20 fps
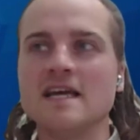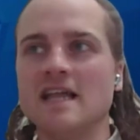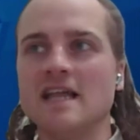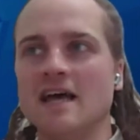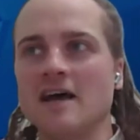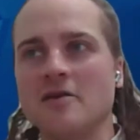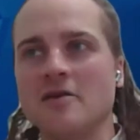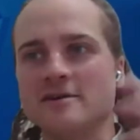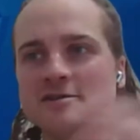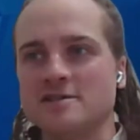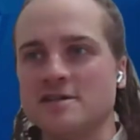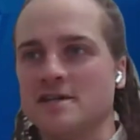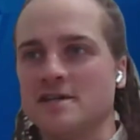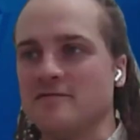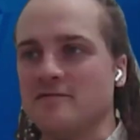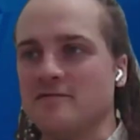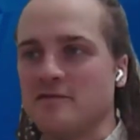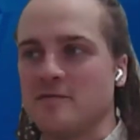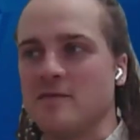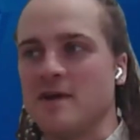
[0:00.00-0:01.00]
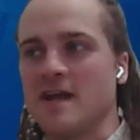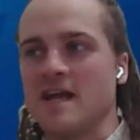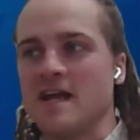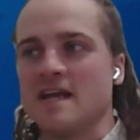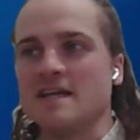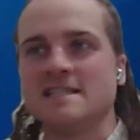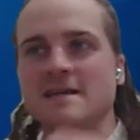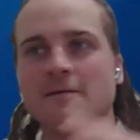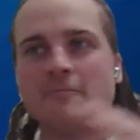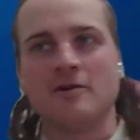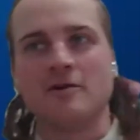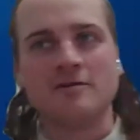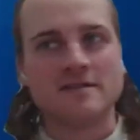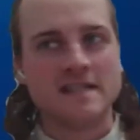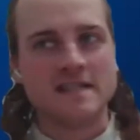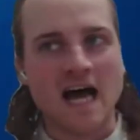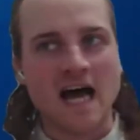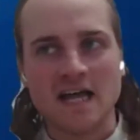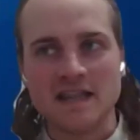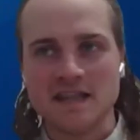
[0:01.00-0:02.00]
Leila, a question for me as someone
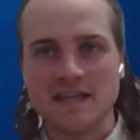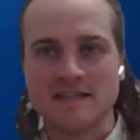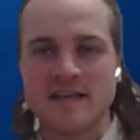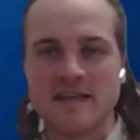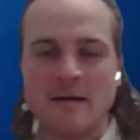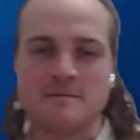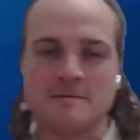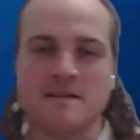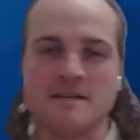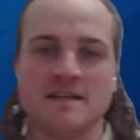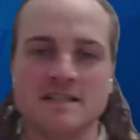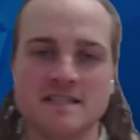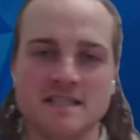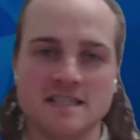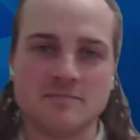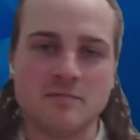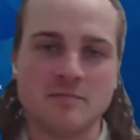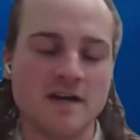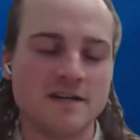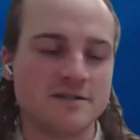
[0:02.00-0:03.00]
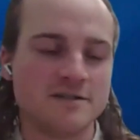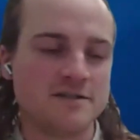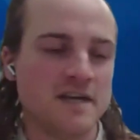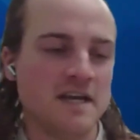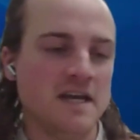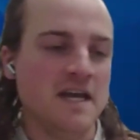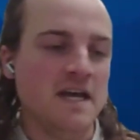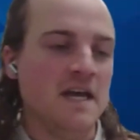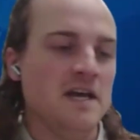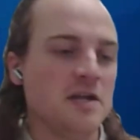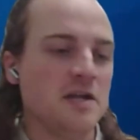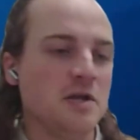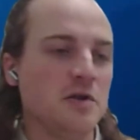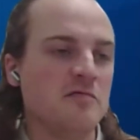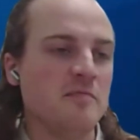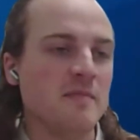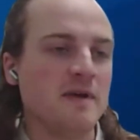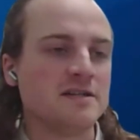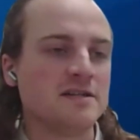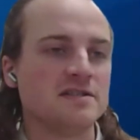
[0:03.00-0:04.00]
who's not in the depths of this as much.
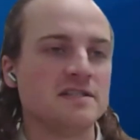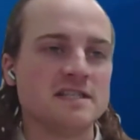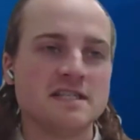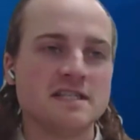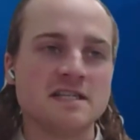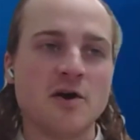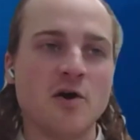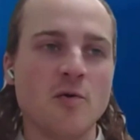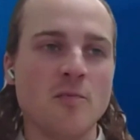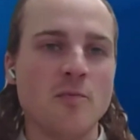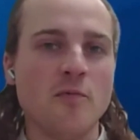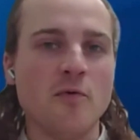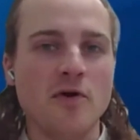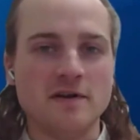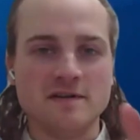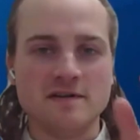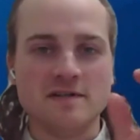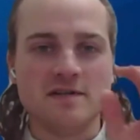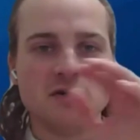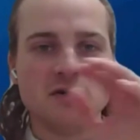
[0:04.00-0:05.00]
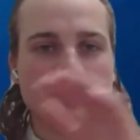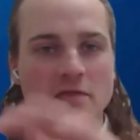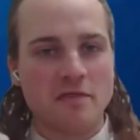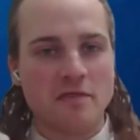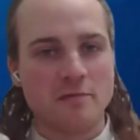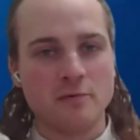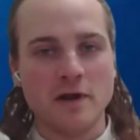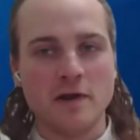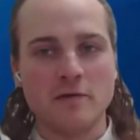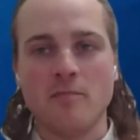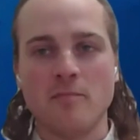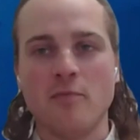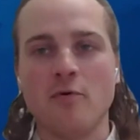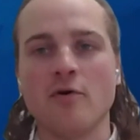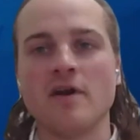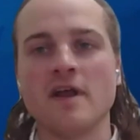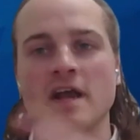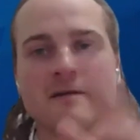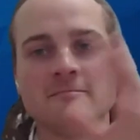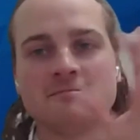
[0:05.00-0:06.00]
You've mentioned scope 1, 2, and 3
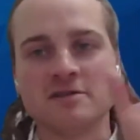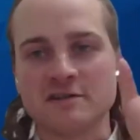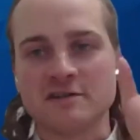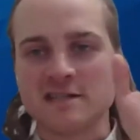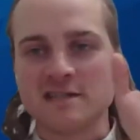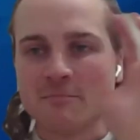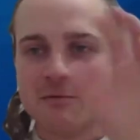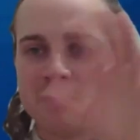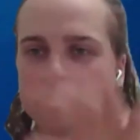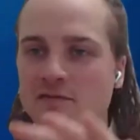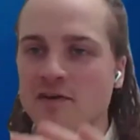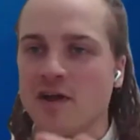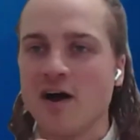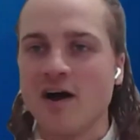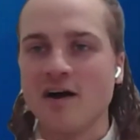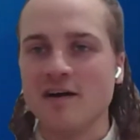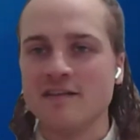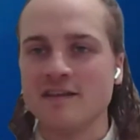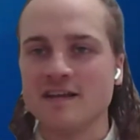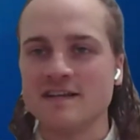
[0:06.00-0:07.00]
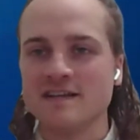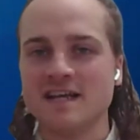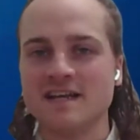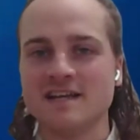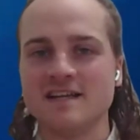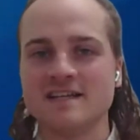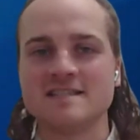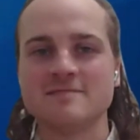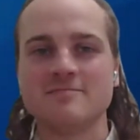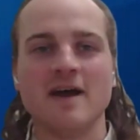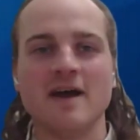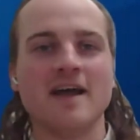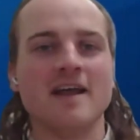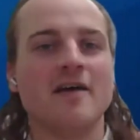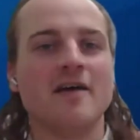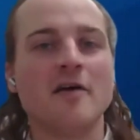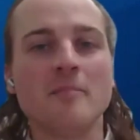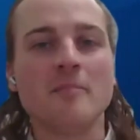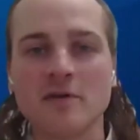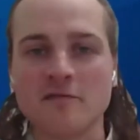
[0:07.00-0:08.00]
reporting. I'm sure some of y'all in the attendance
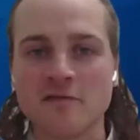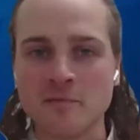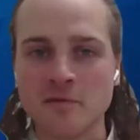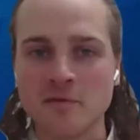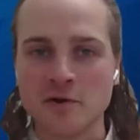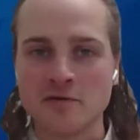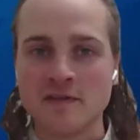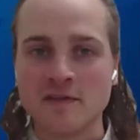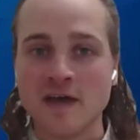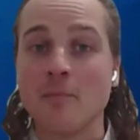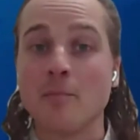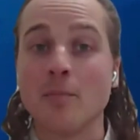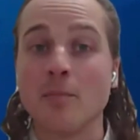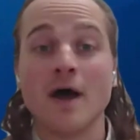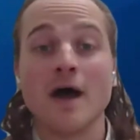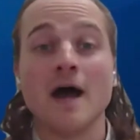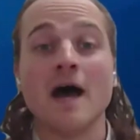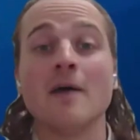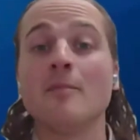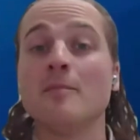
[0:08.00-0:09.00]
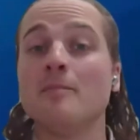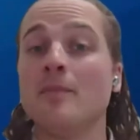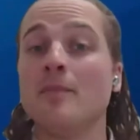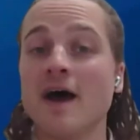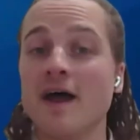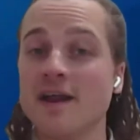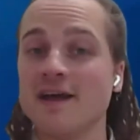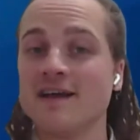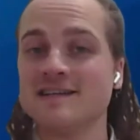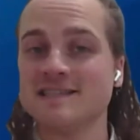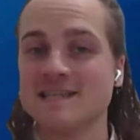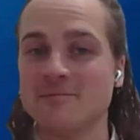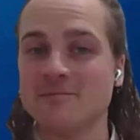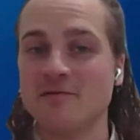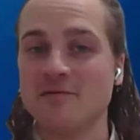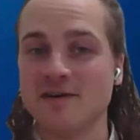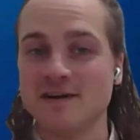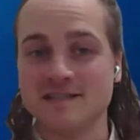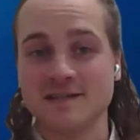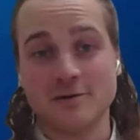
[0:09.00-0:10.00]
might be familiar with that, but I'm betting
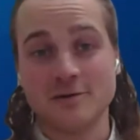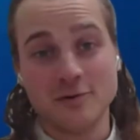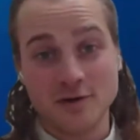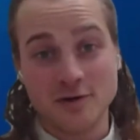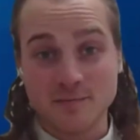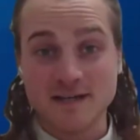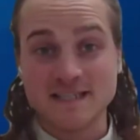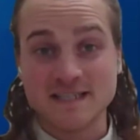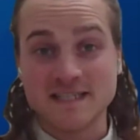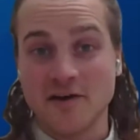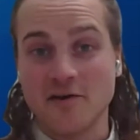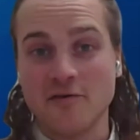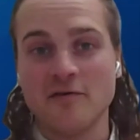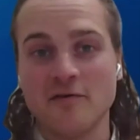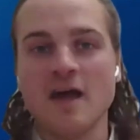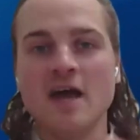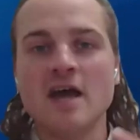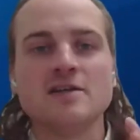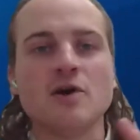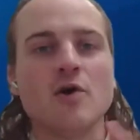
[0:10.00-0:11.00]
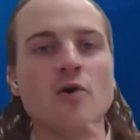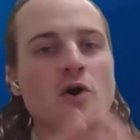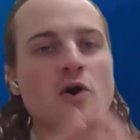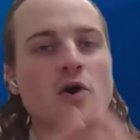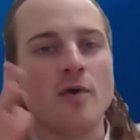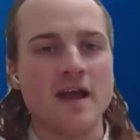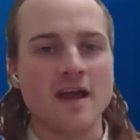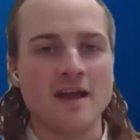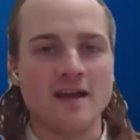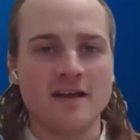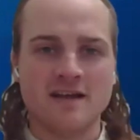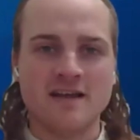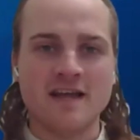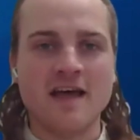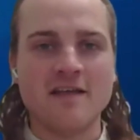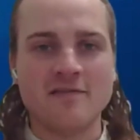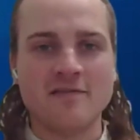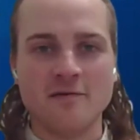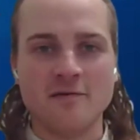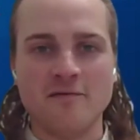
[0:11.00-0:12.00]
some of us, including myself, don't quite
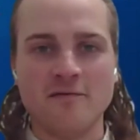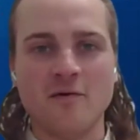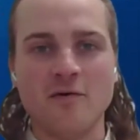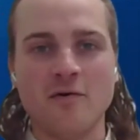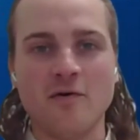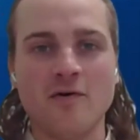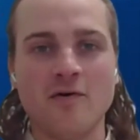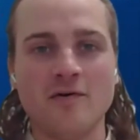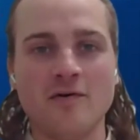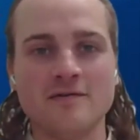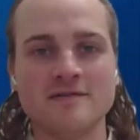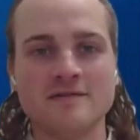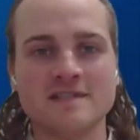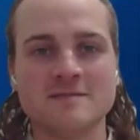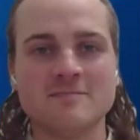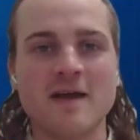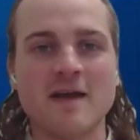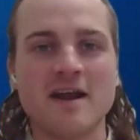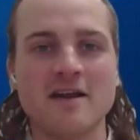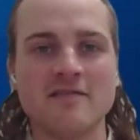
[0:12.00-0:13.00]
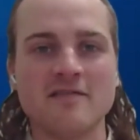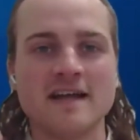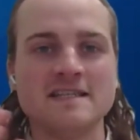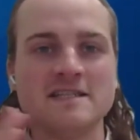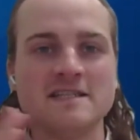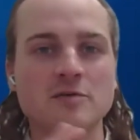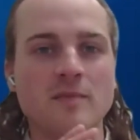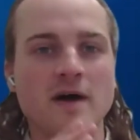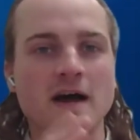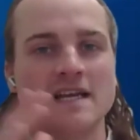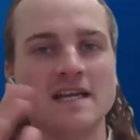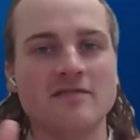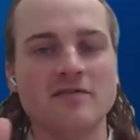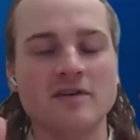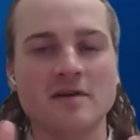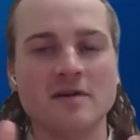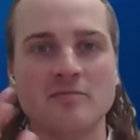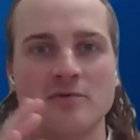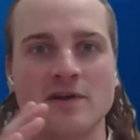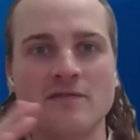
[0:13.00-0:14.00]
get the full span of that. Do you mind
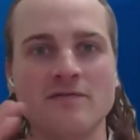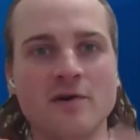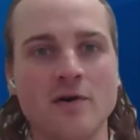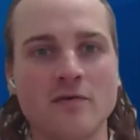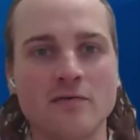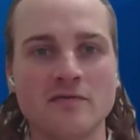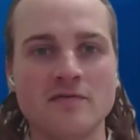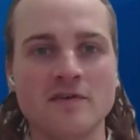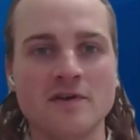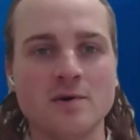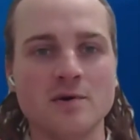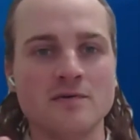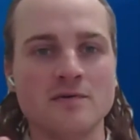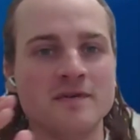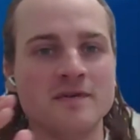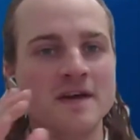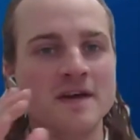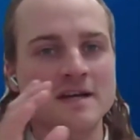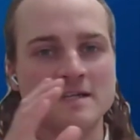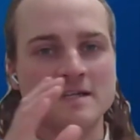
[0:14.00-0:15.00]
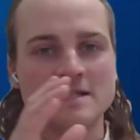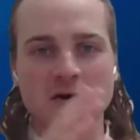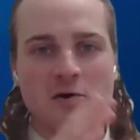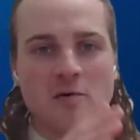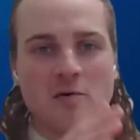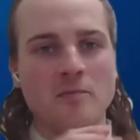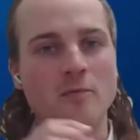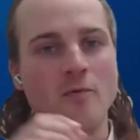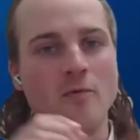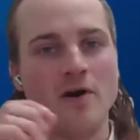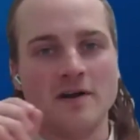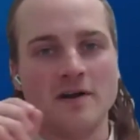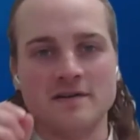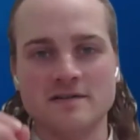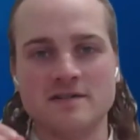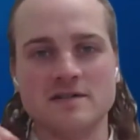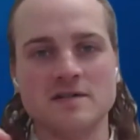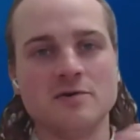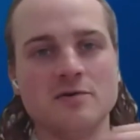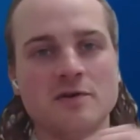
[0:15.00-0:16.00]
giving a brief overview of scope
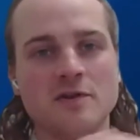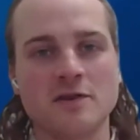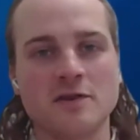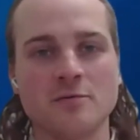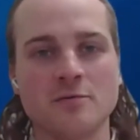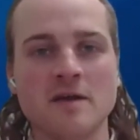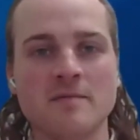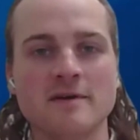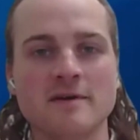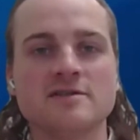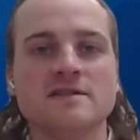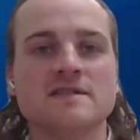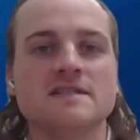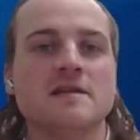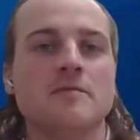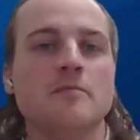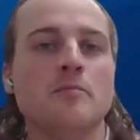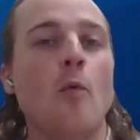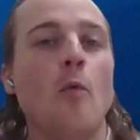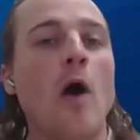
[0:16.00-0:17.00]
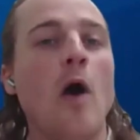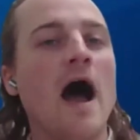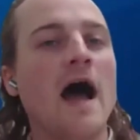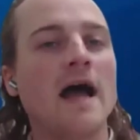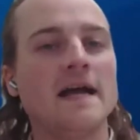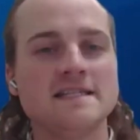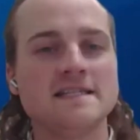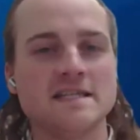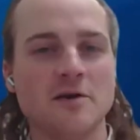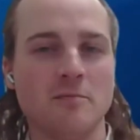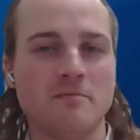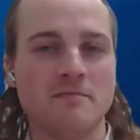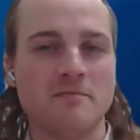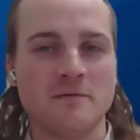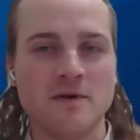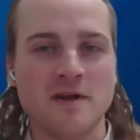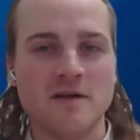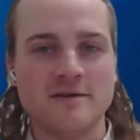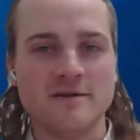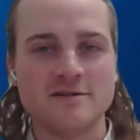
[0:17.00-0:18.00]
1, 2, and 3 emissions and why scope
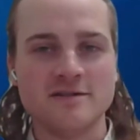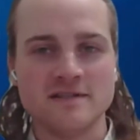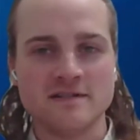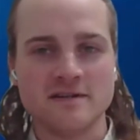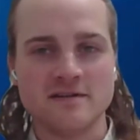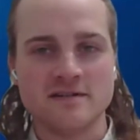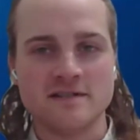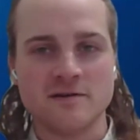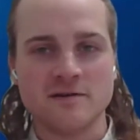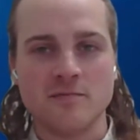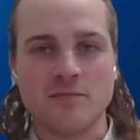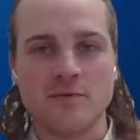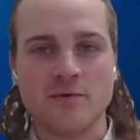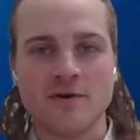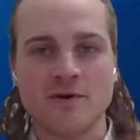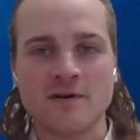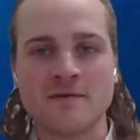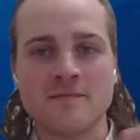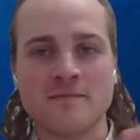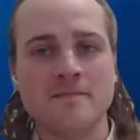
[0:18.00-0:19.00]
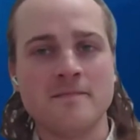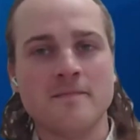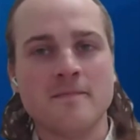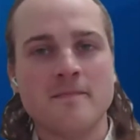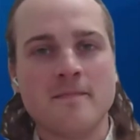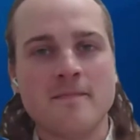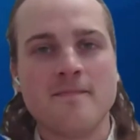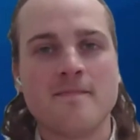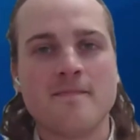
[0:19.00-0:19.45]
3 emissions are so important?